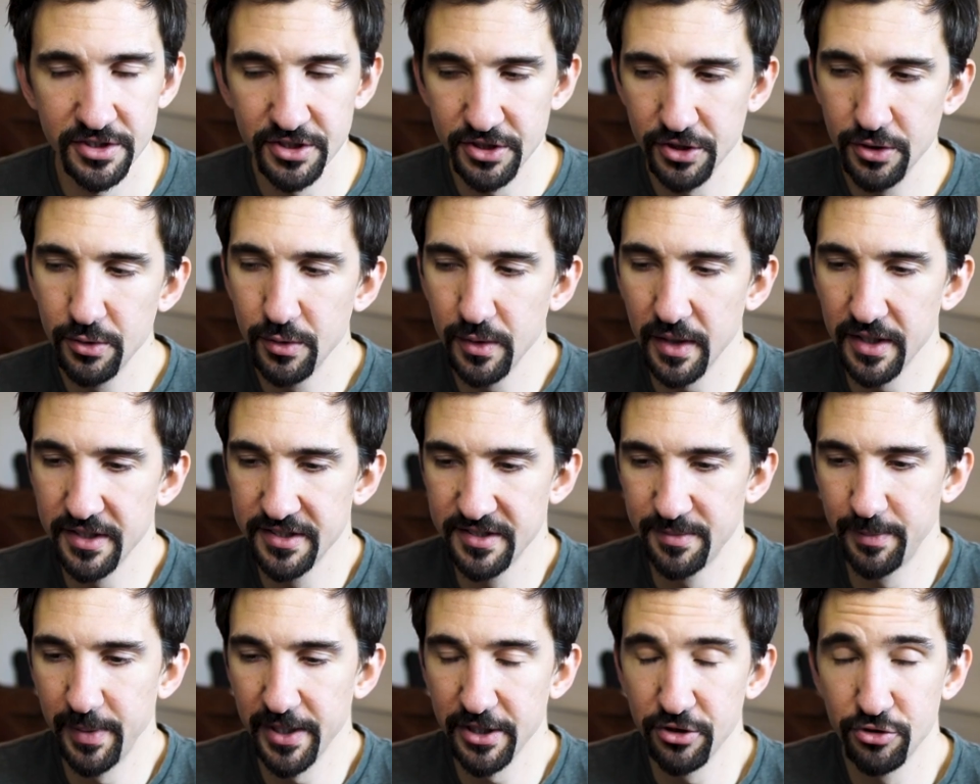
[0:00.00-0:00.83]
To do a
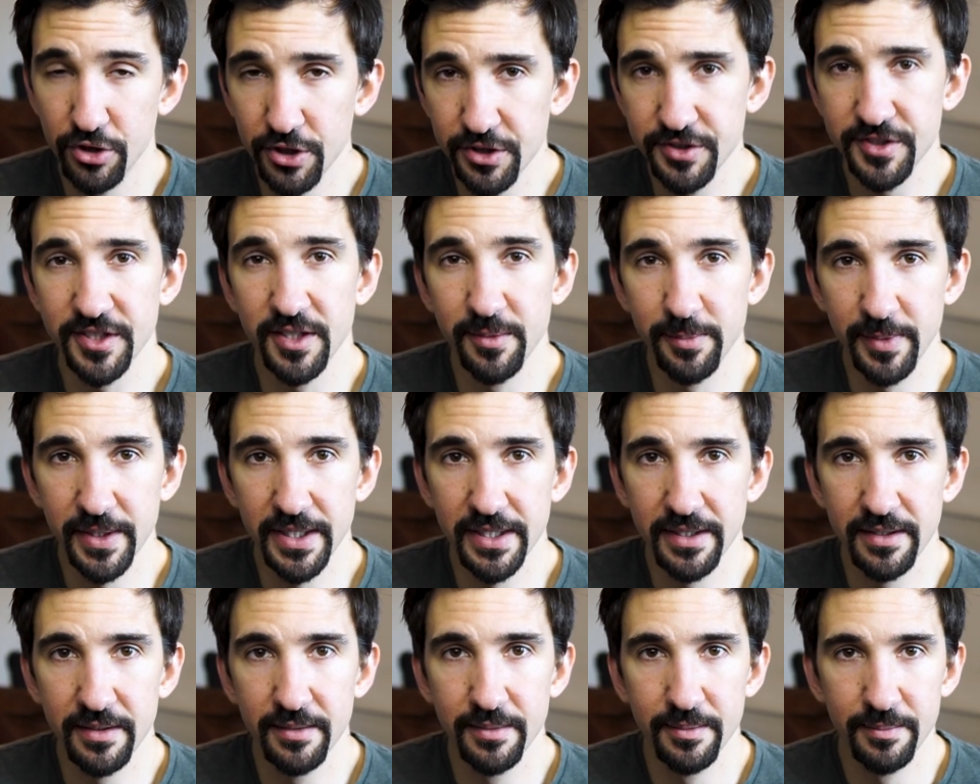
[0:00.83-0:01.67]

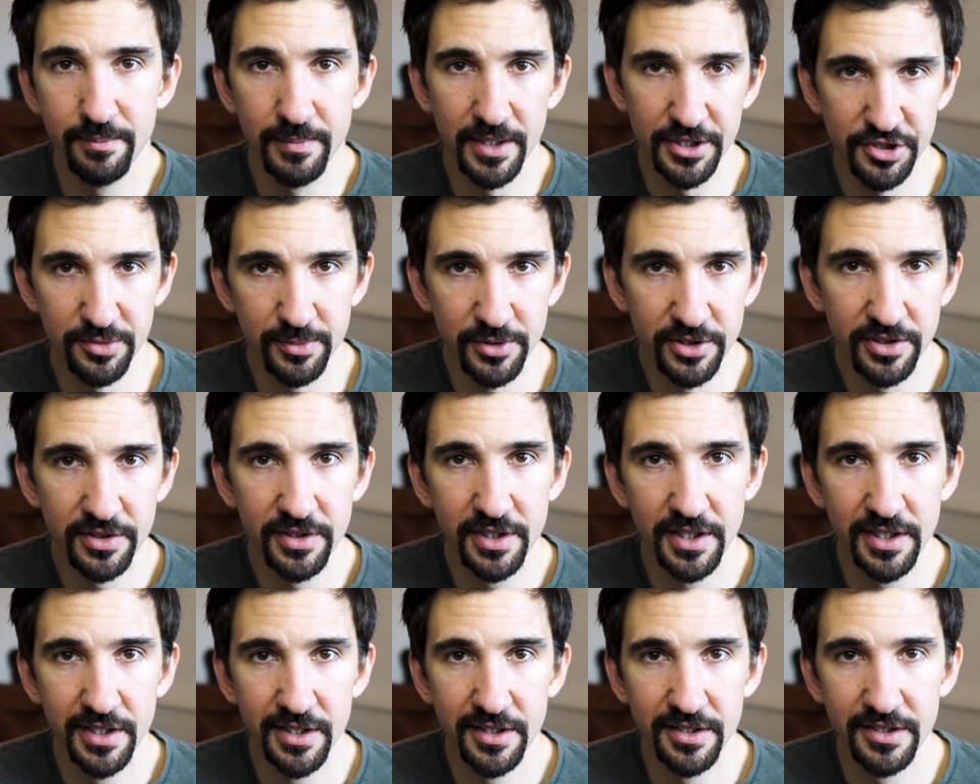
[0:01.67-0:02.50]
spectroscopy measurement,
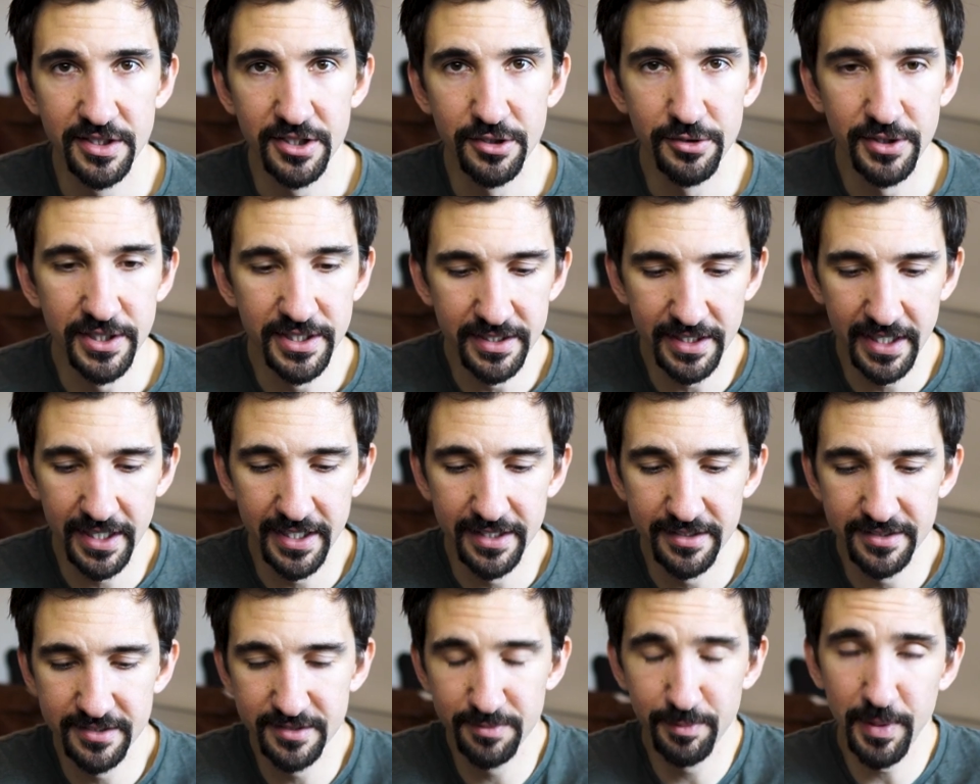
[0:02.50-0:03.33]
you need
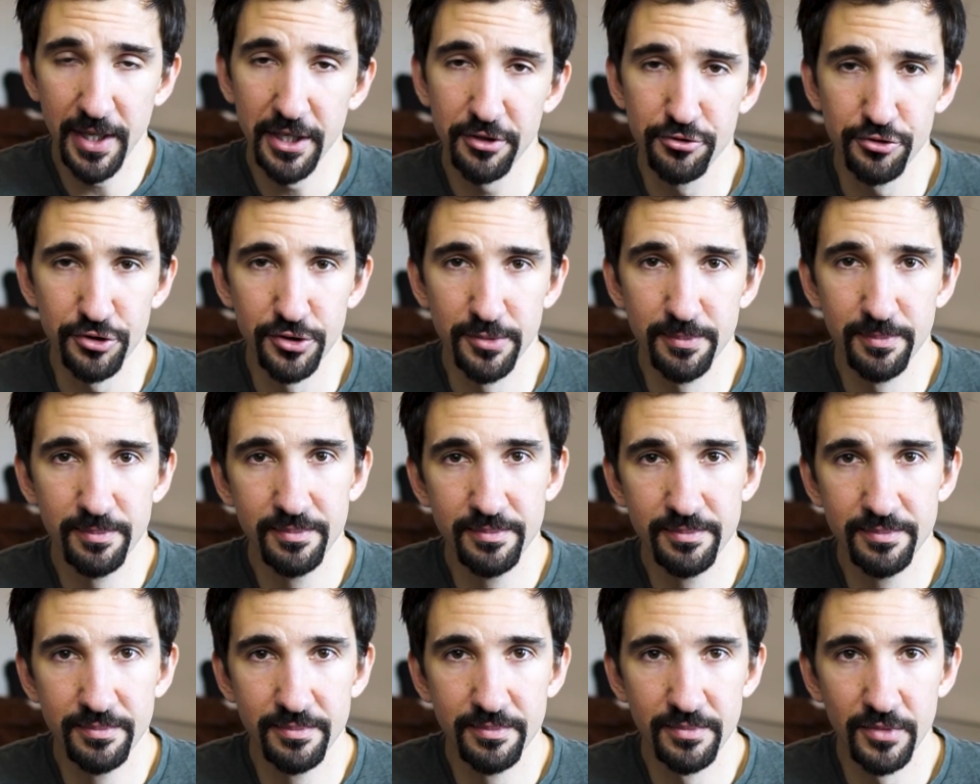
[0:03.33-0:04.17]
a spectrum
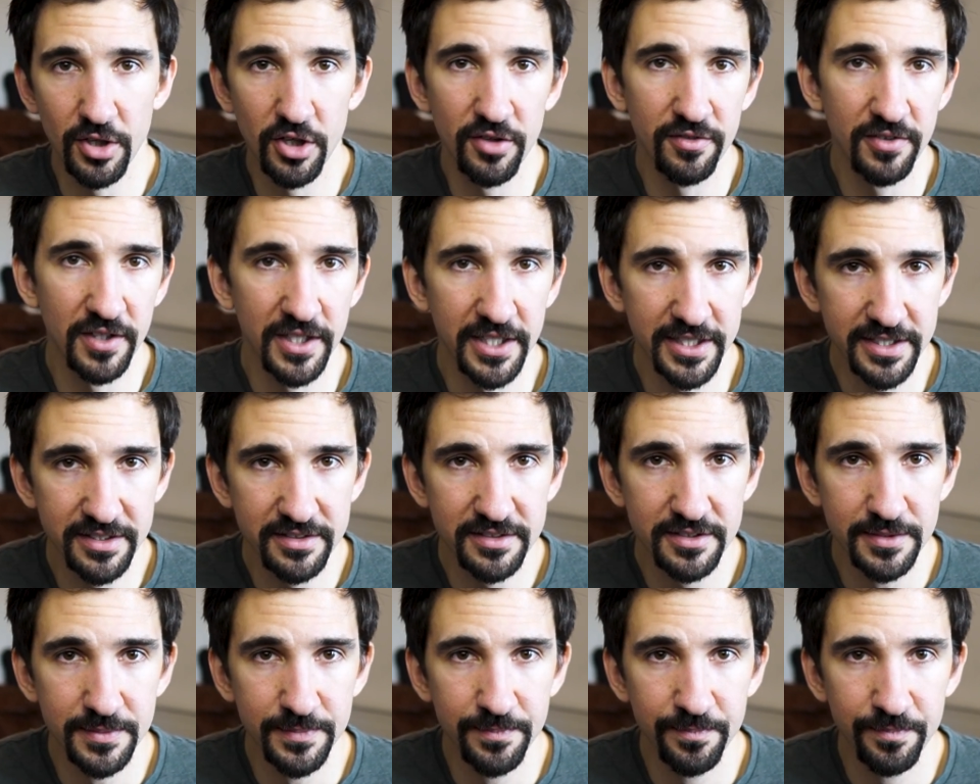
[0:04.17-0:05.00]
of
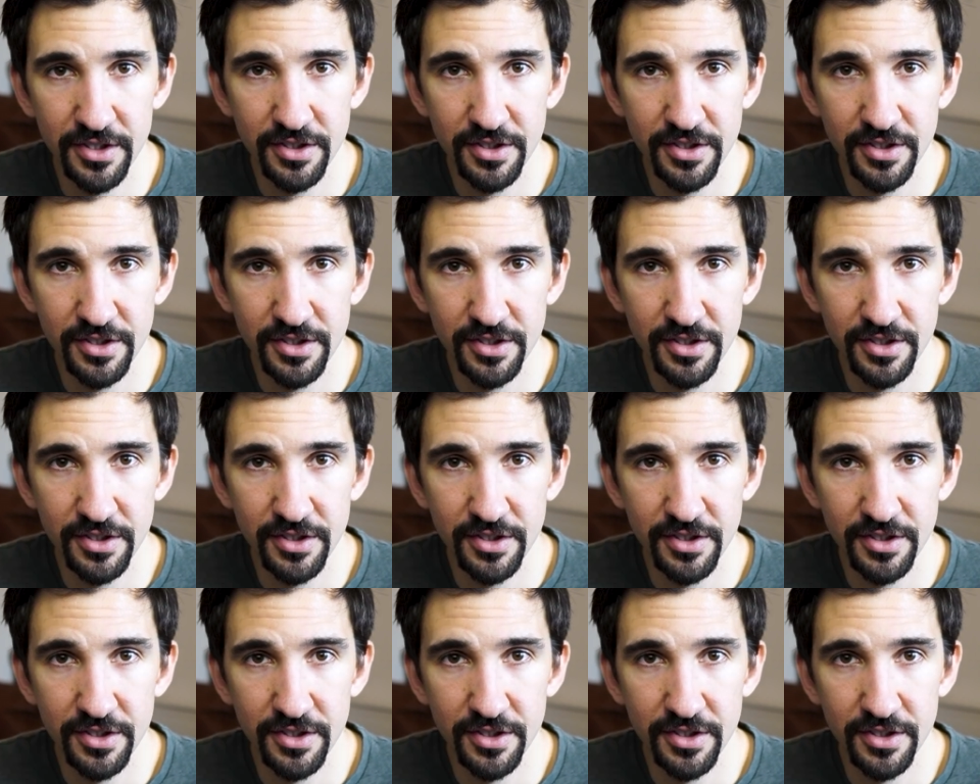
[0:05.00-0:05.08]
light.